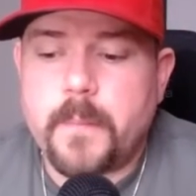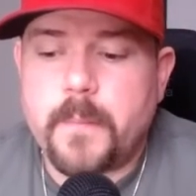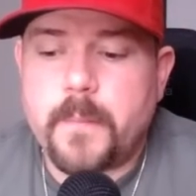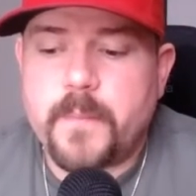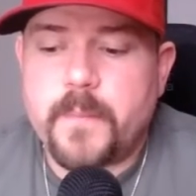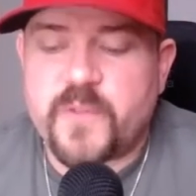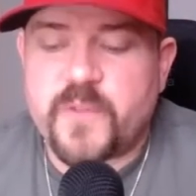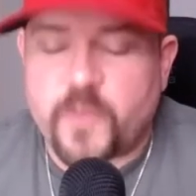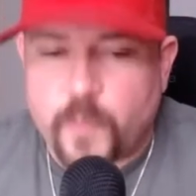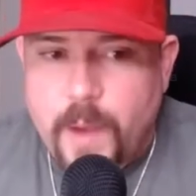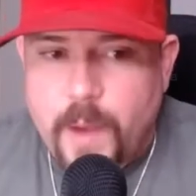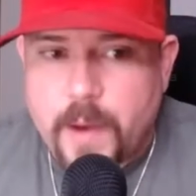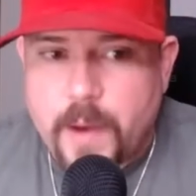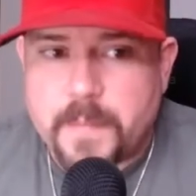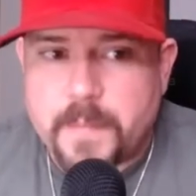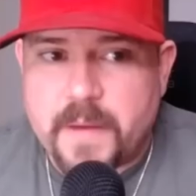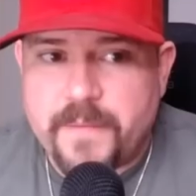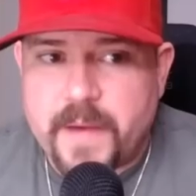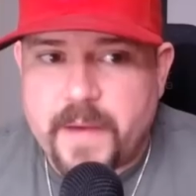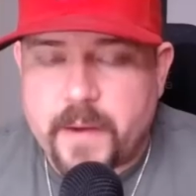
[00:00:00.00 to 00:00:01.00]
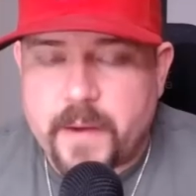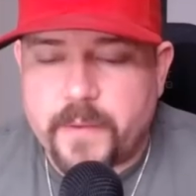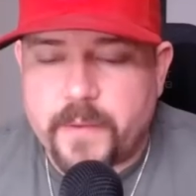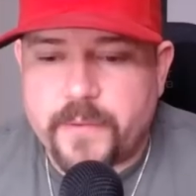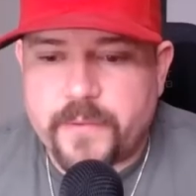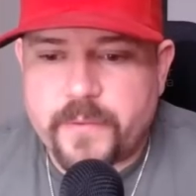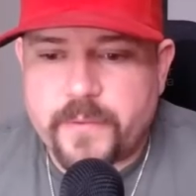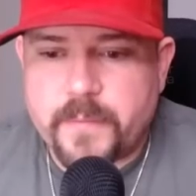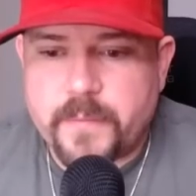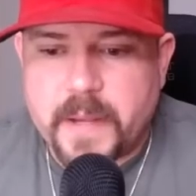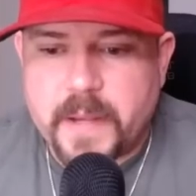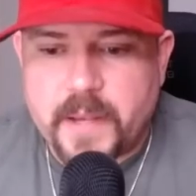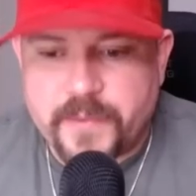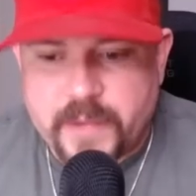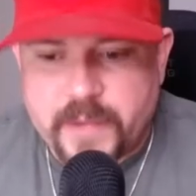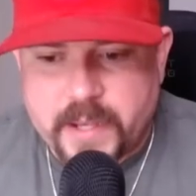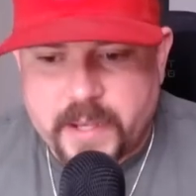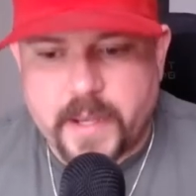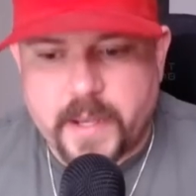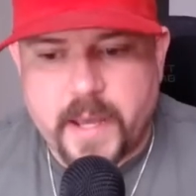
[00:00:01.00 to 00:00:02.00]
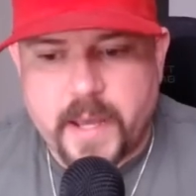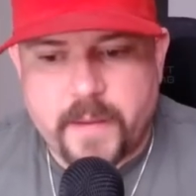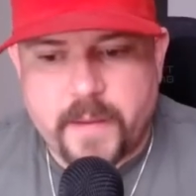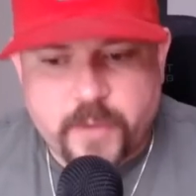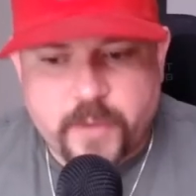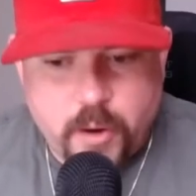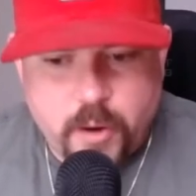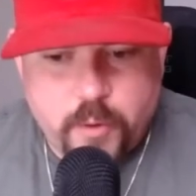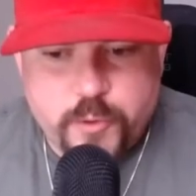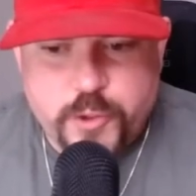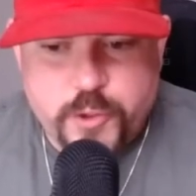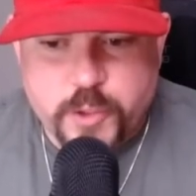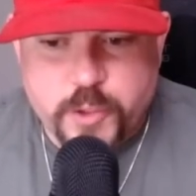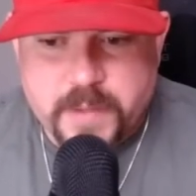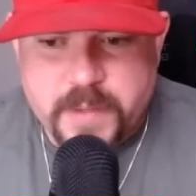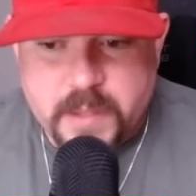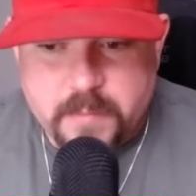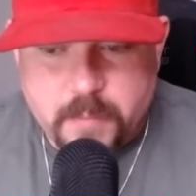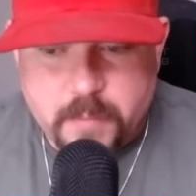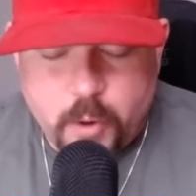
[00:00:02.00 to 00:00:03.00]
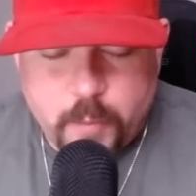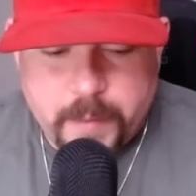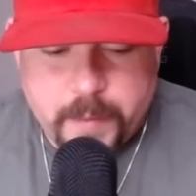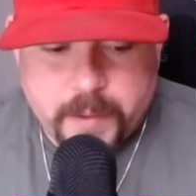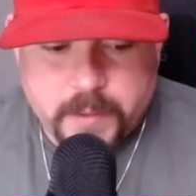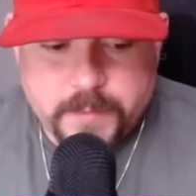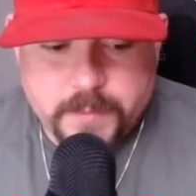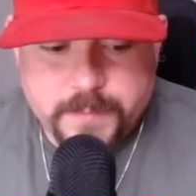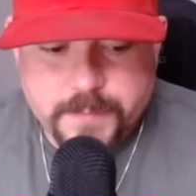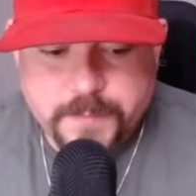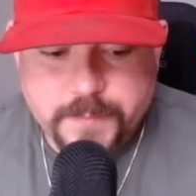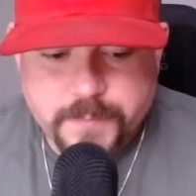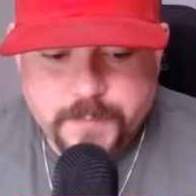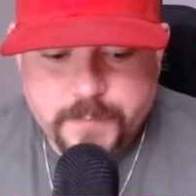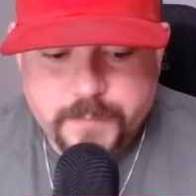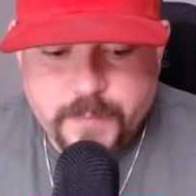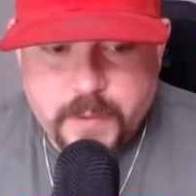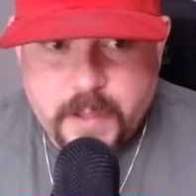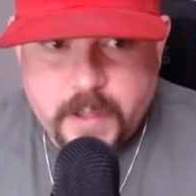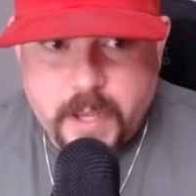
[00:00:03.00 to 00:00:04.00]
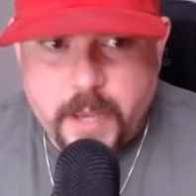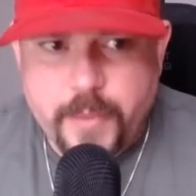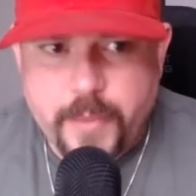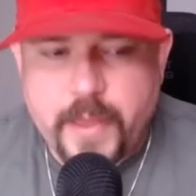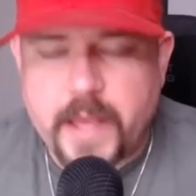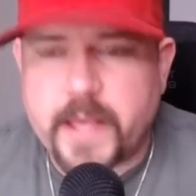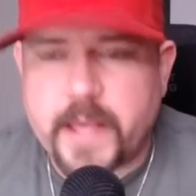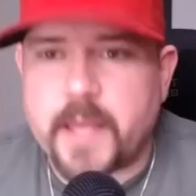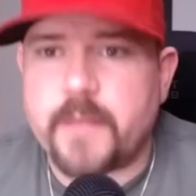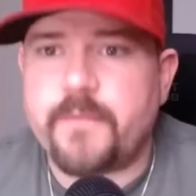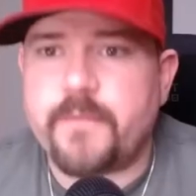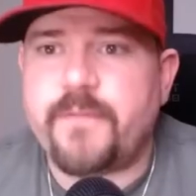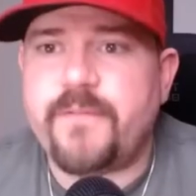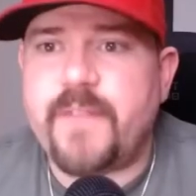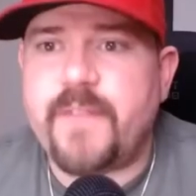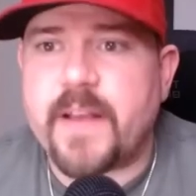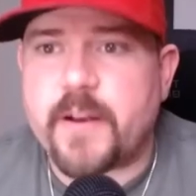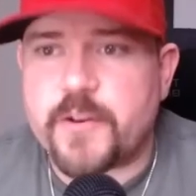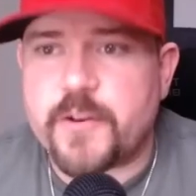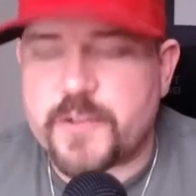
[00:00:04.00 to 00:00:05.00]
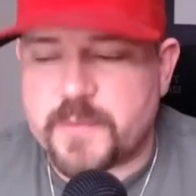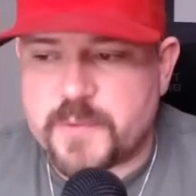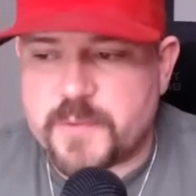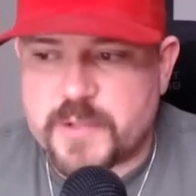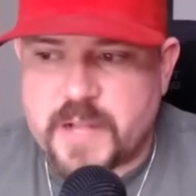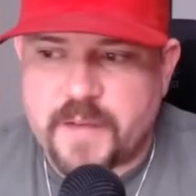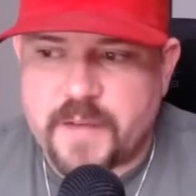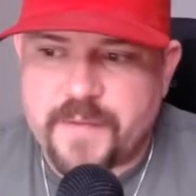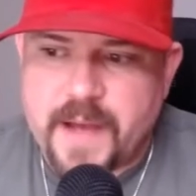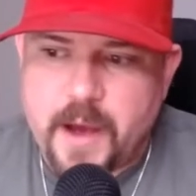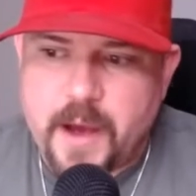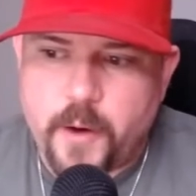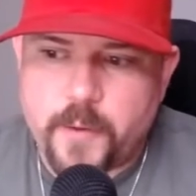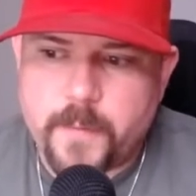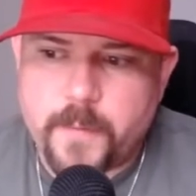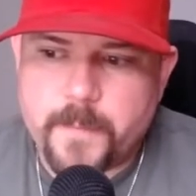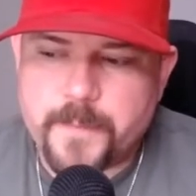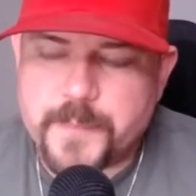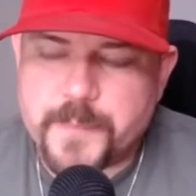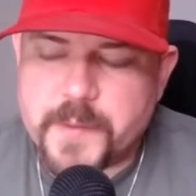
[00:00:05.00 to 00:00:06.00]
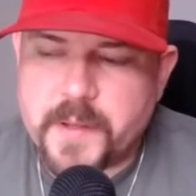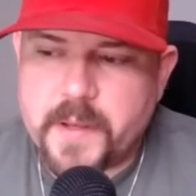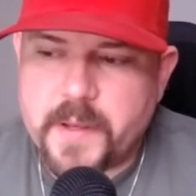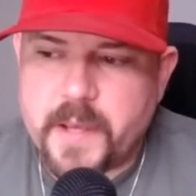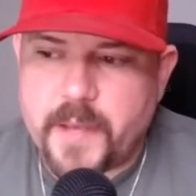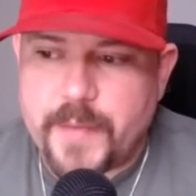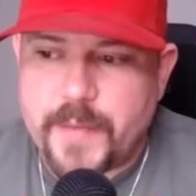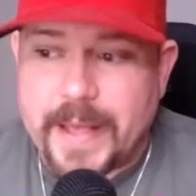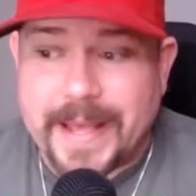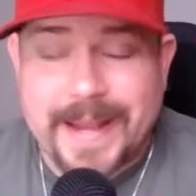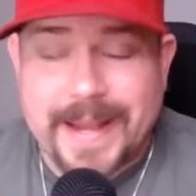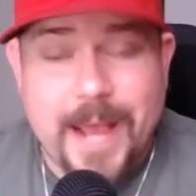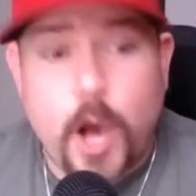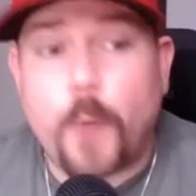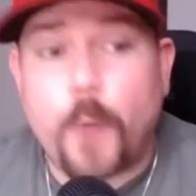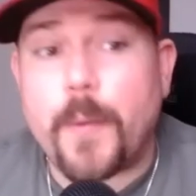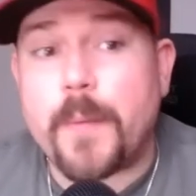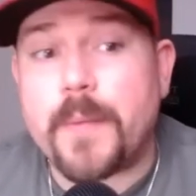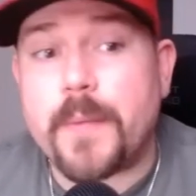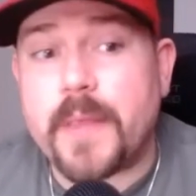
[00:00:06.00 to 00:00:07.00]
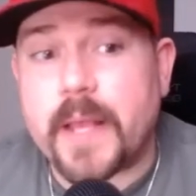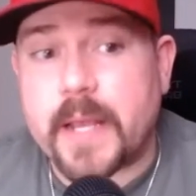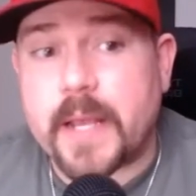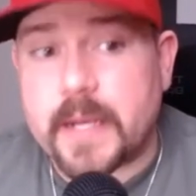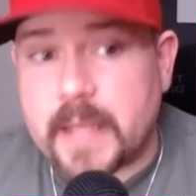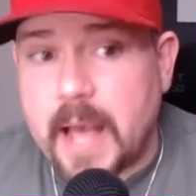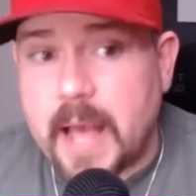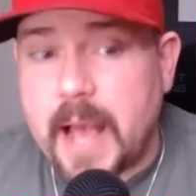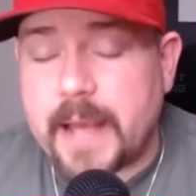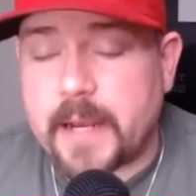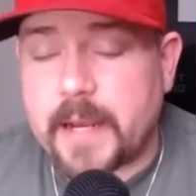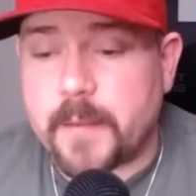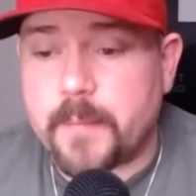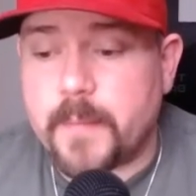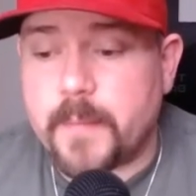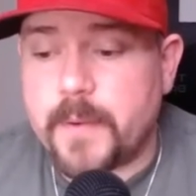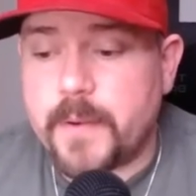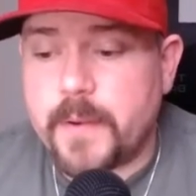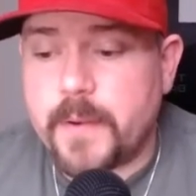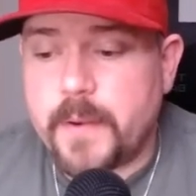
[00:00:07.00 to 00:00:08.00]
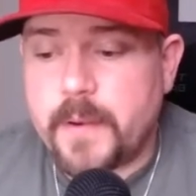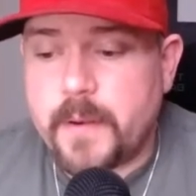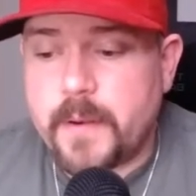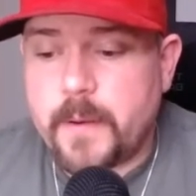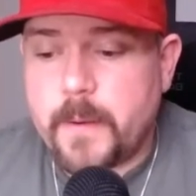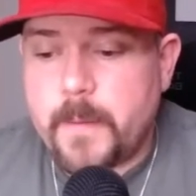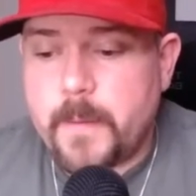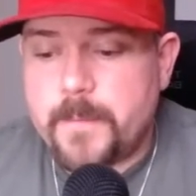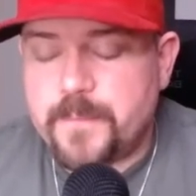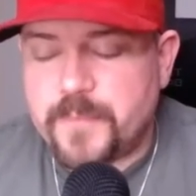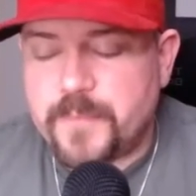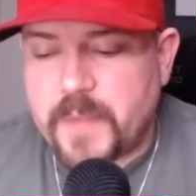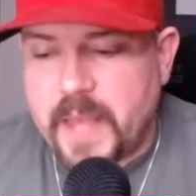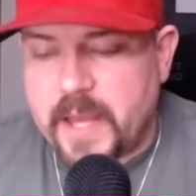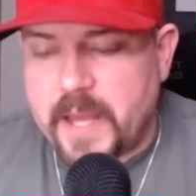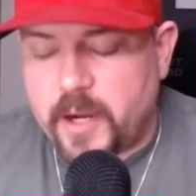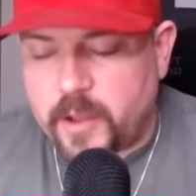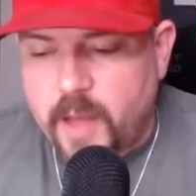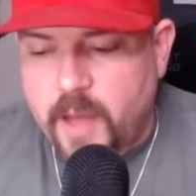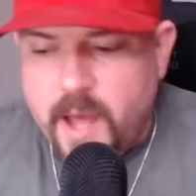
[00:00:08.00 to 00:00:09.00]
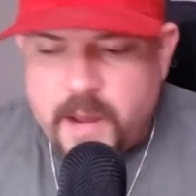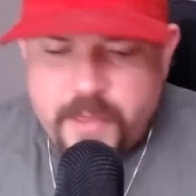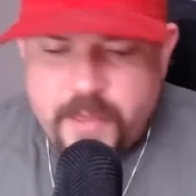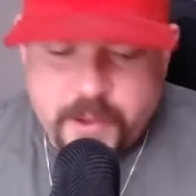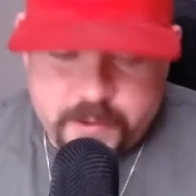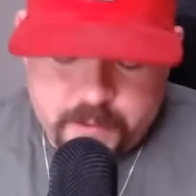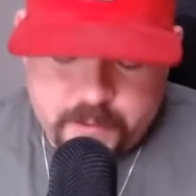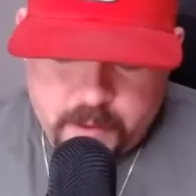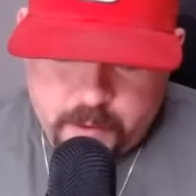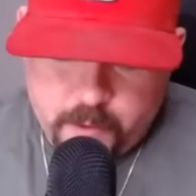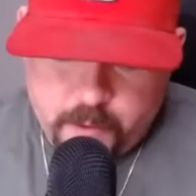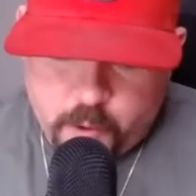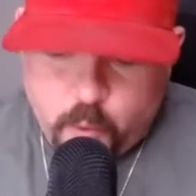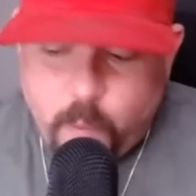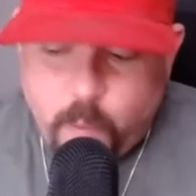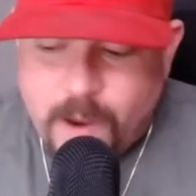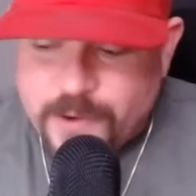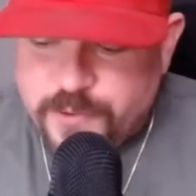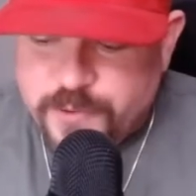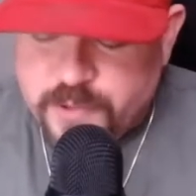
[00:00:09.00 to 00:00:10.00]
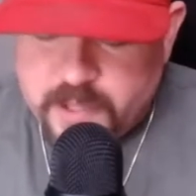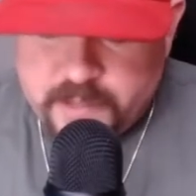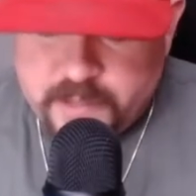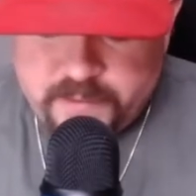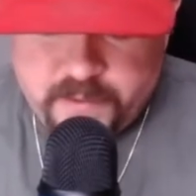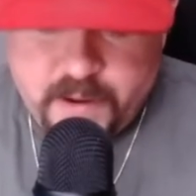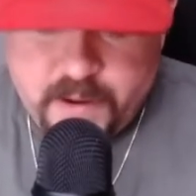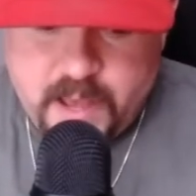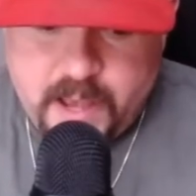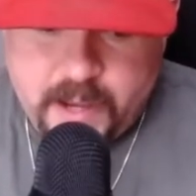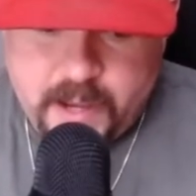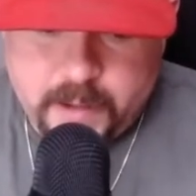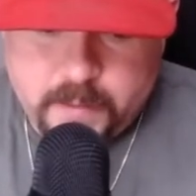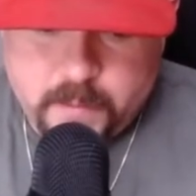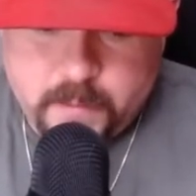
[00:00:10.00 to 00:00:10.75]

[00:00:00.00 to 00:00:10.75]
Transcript: surrounded by veterans because they can kind of coach him in the moment and they could figure some stuff out and they can help him and they can guide him. And a lot of the questioning tonight